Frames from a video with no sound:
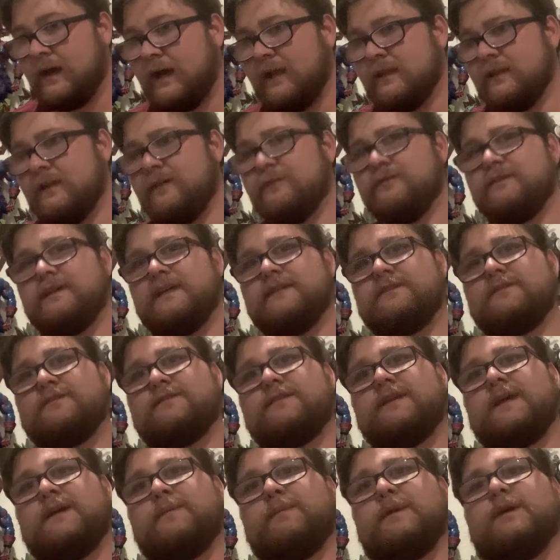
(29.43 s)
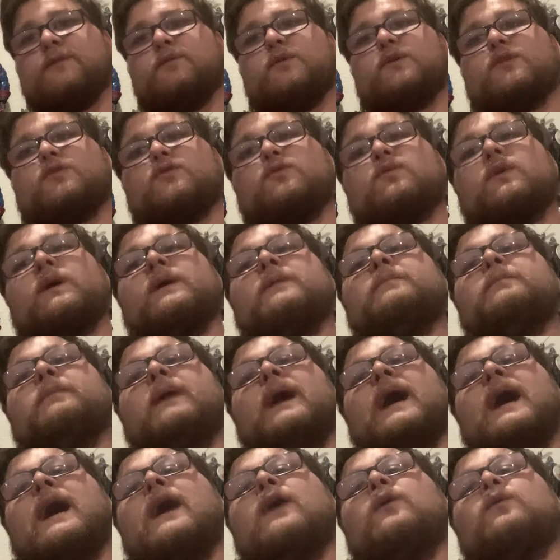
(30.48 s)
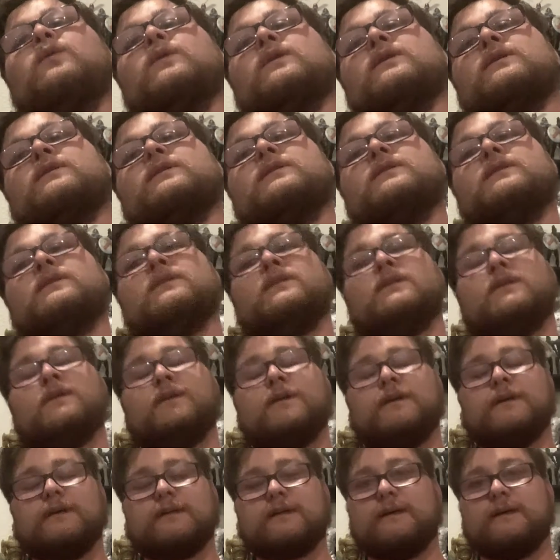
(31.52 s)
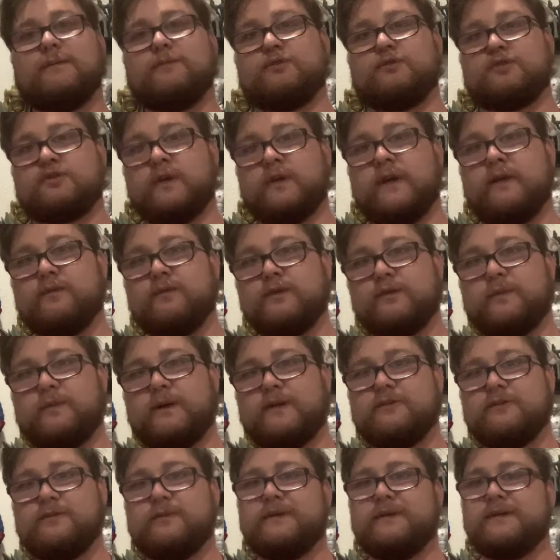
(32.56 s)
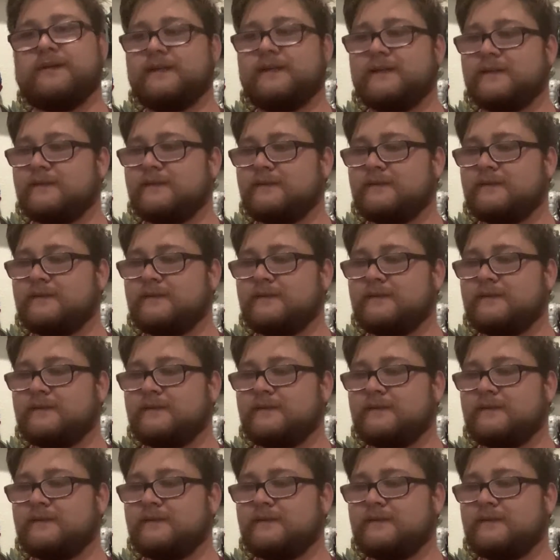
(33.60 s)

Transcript: I love that statement. With great power comes great responsibility.